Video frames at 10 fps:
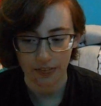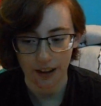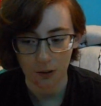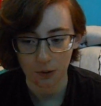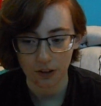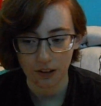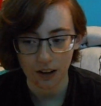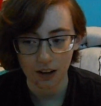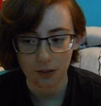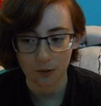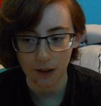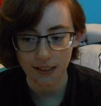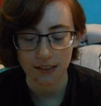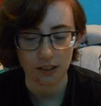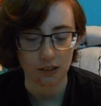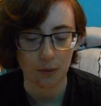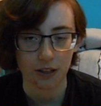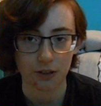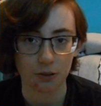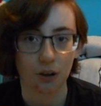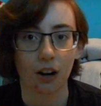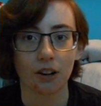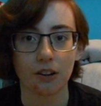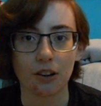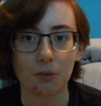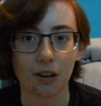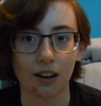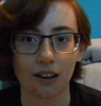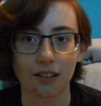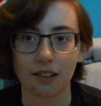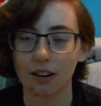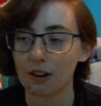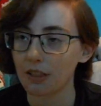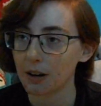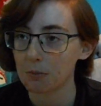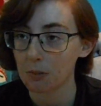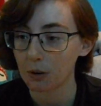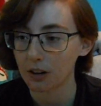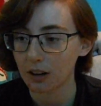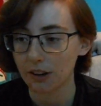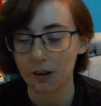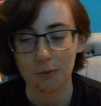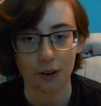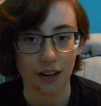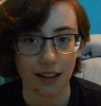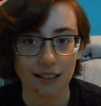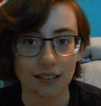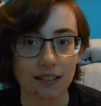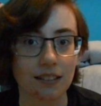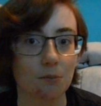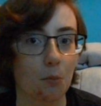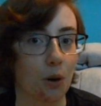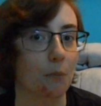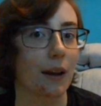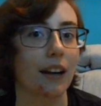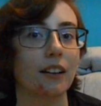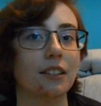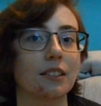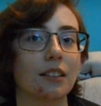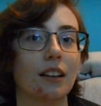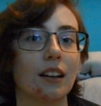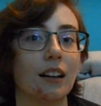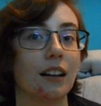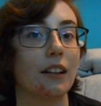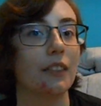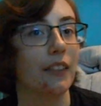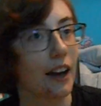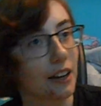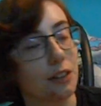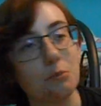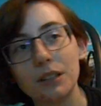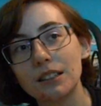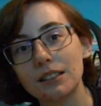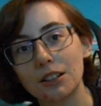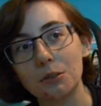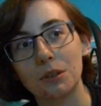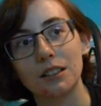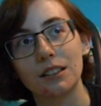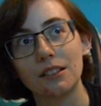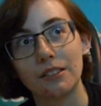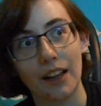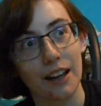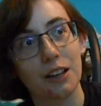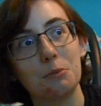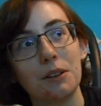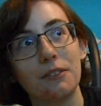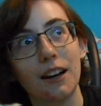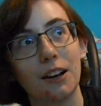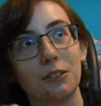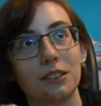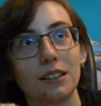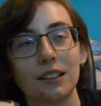that were not rescued by Trueheart and Nobleheart. Are there more? Are there more cousins, more bears? That could be determined. That could be found.